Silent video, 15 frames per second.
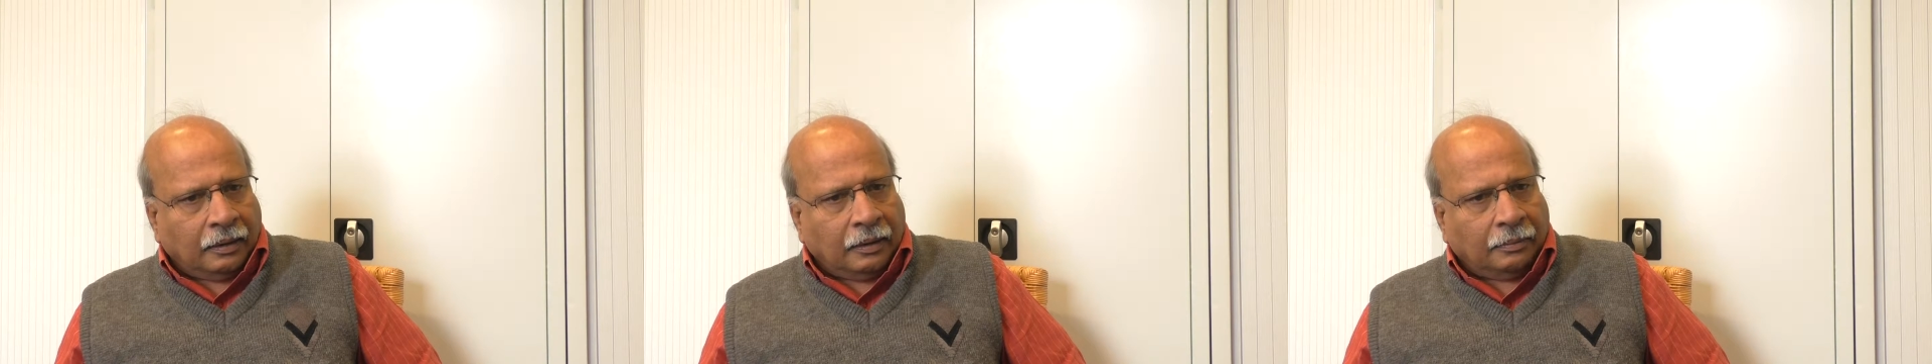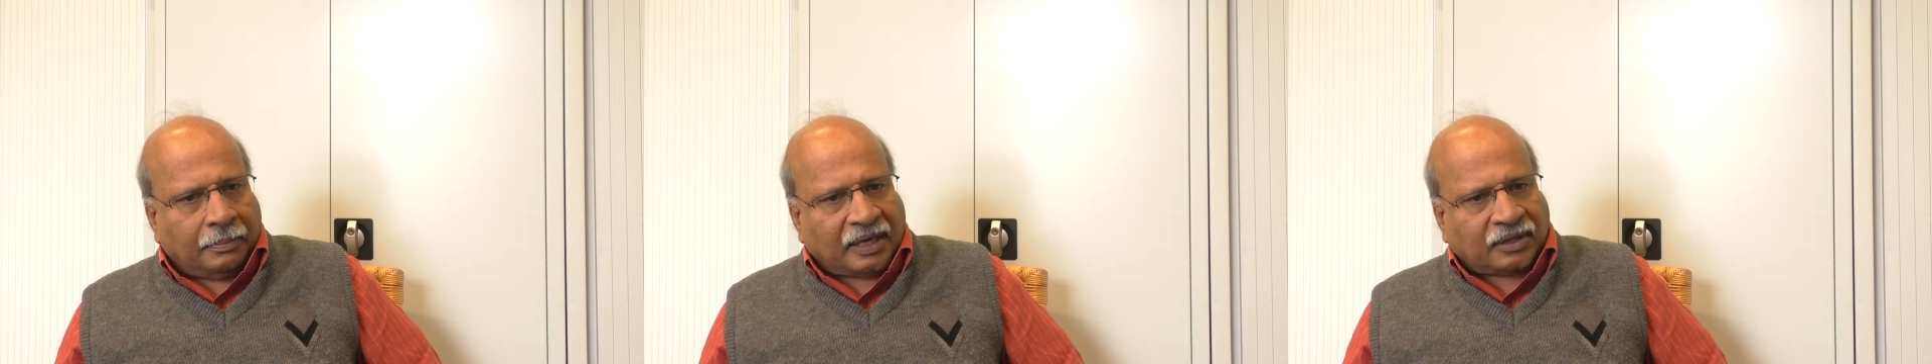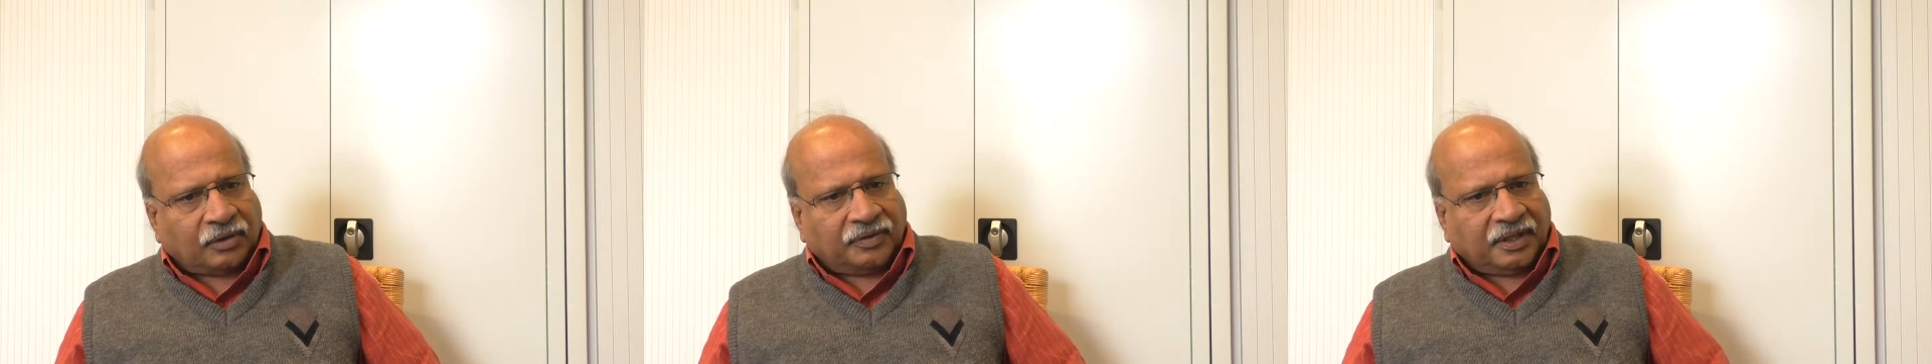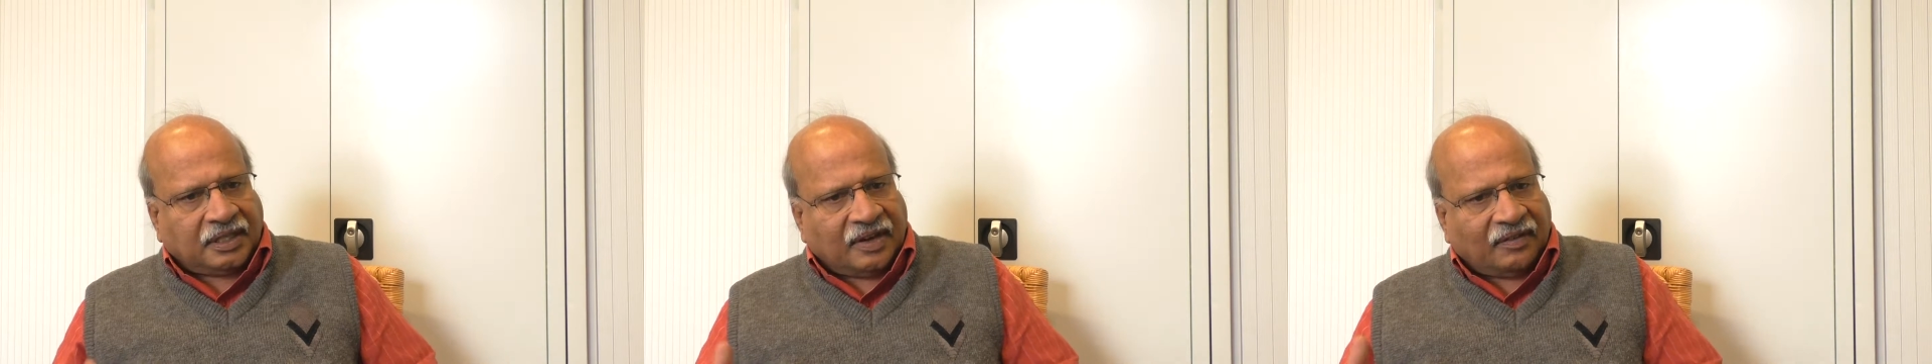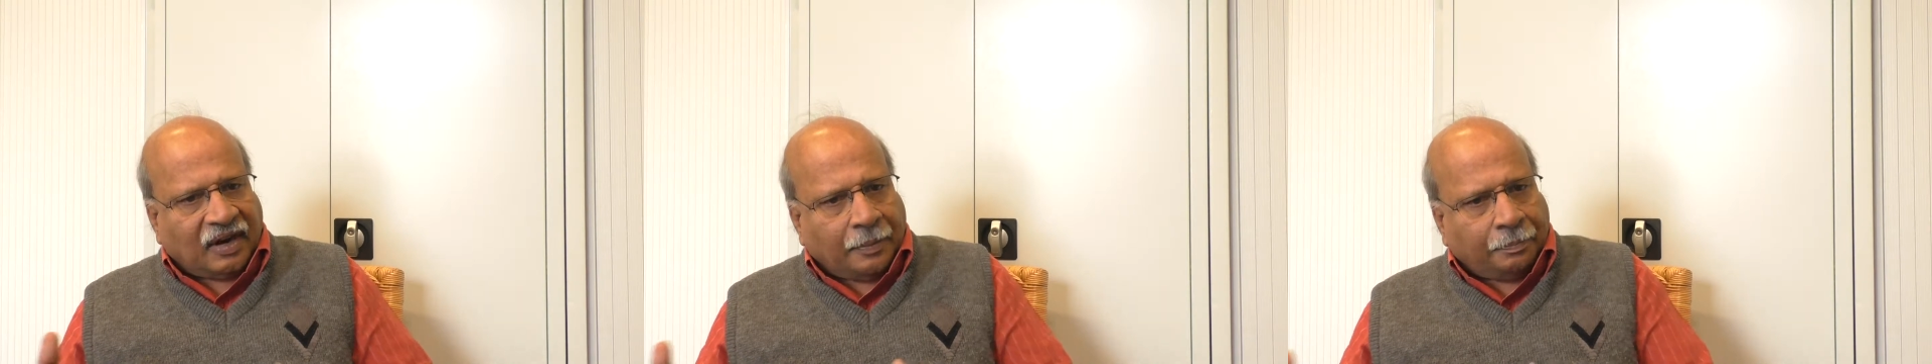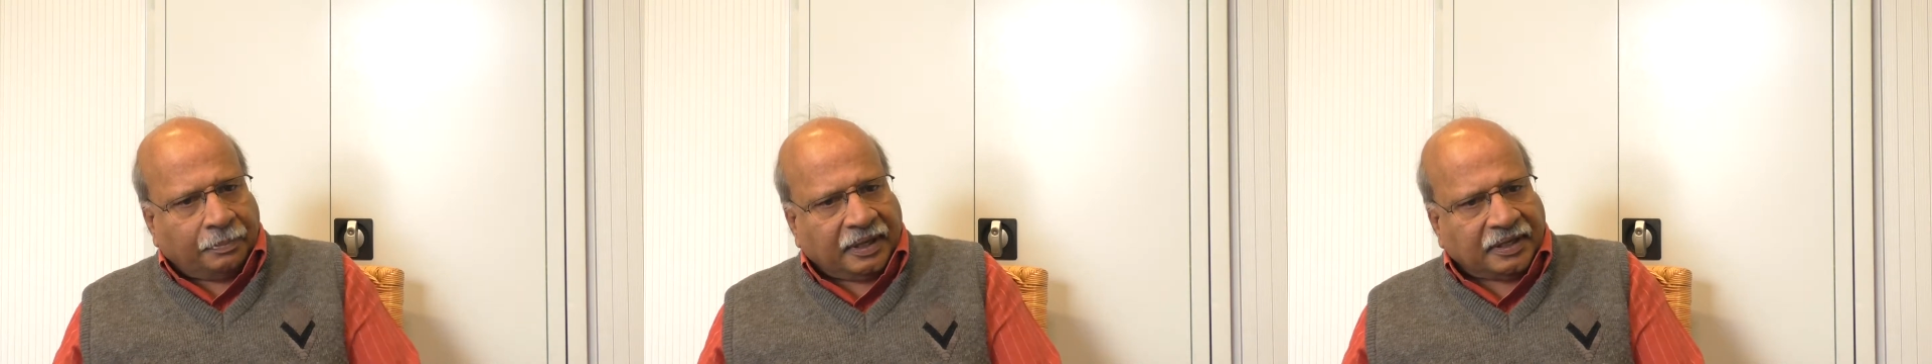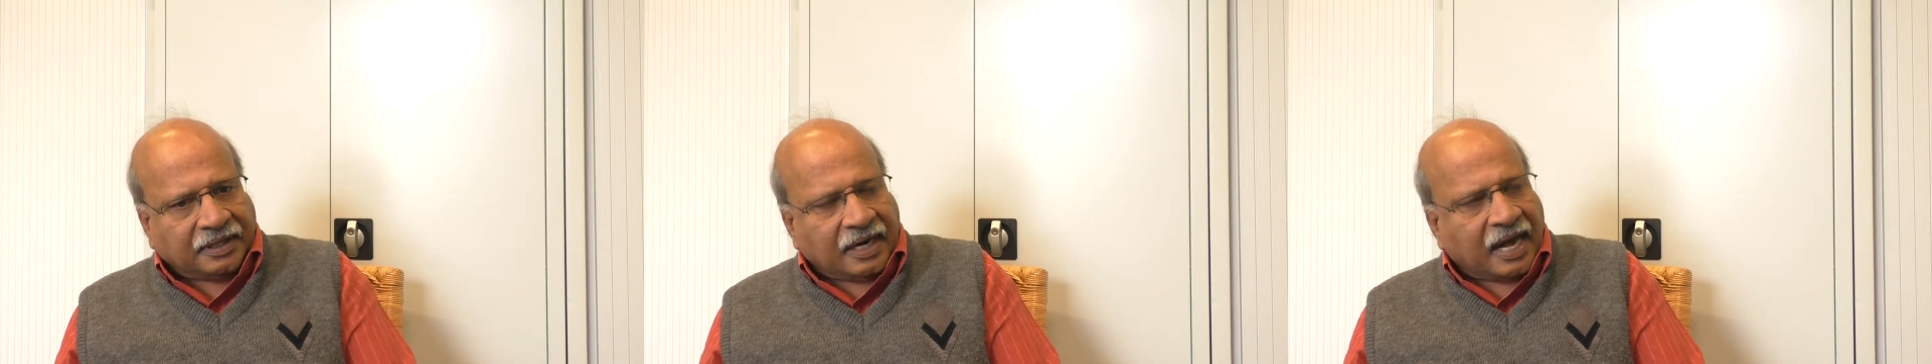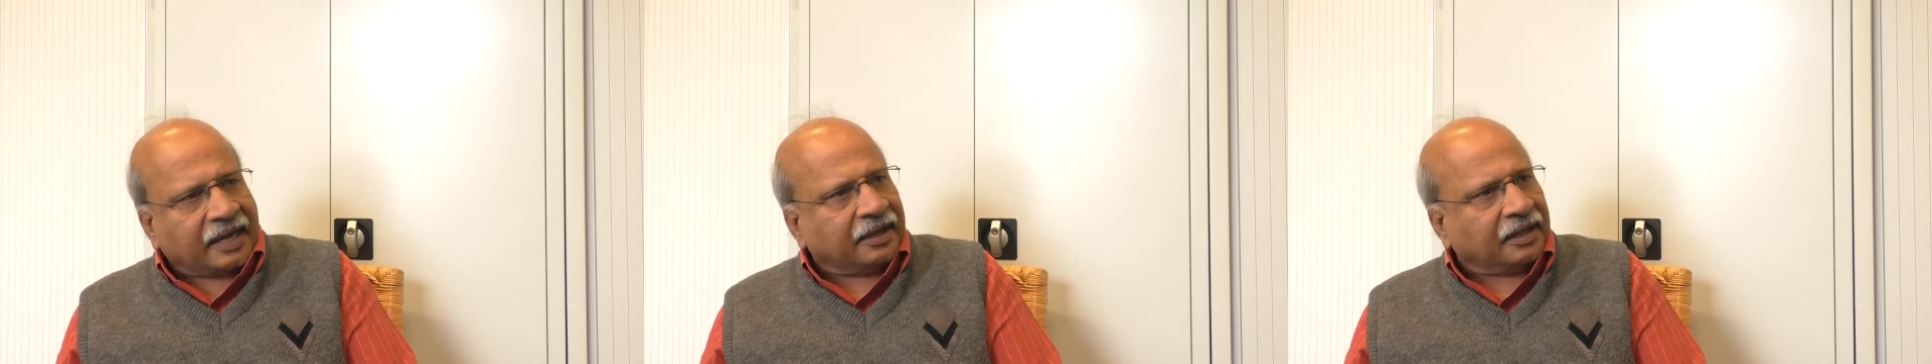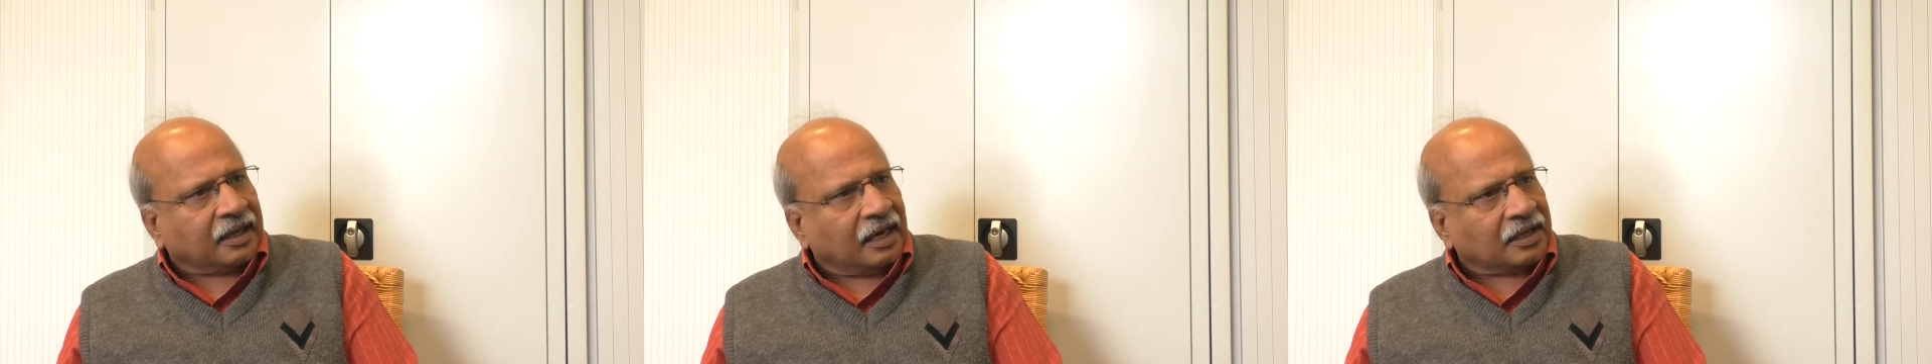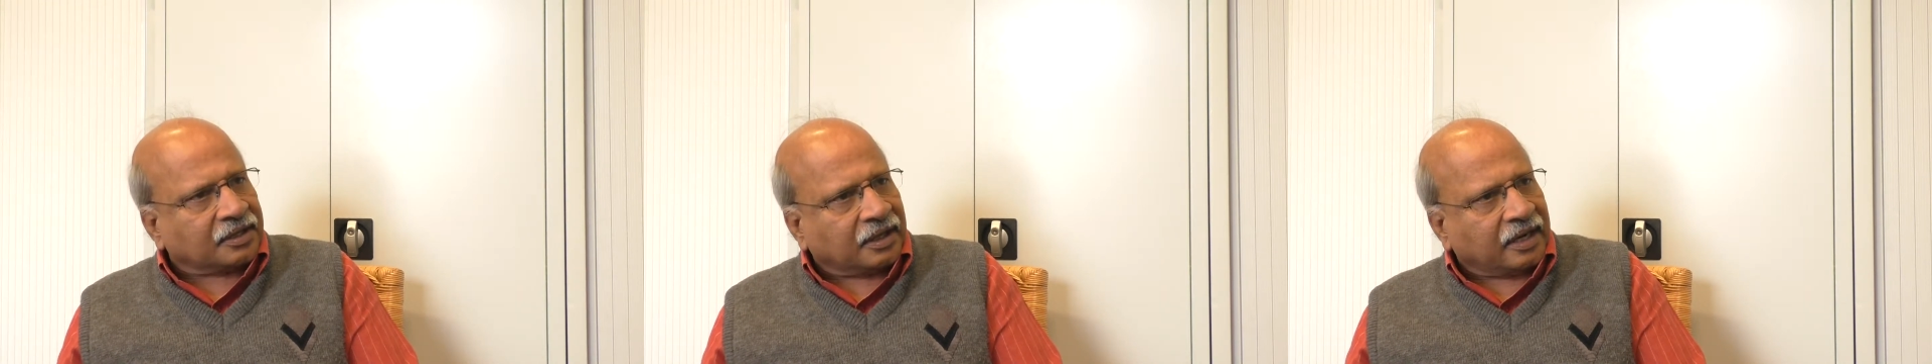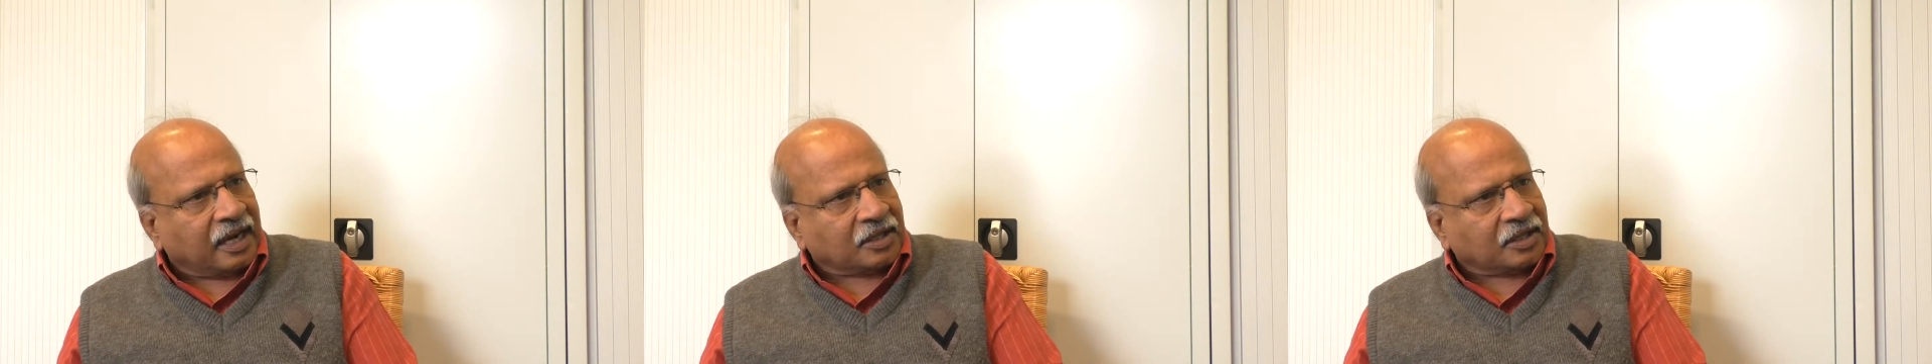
Much of the development in agriculture